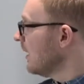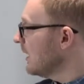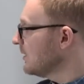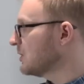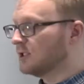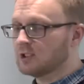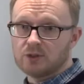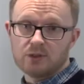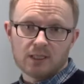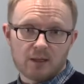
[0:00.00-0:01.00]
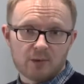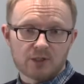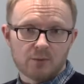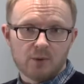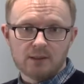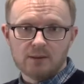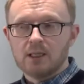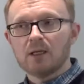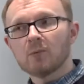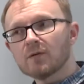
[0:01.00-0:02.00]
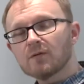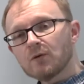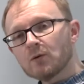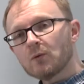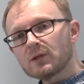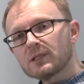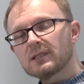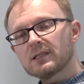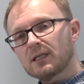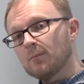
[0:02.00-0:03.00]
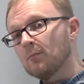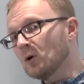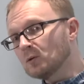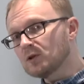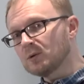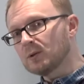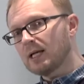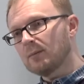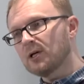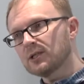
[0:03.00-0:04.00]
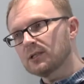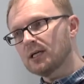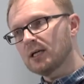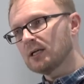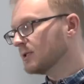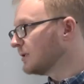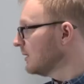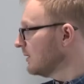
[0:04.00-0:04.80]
I usually just use calibration 1, but if you're wanting to set up multiple calibration targets,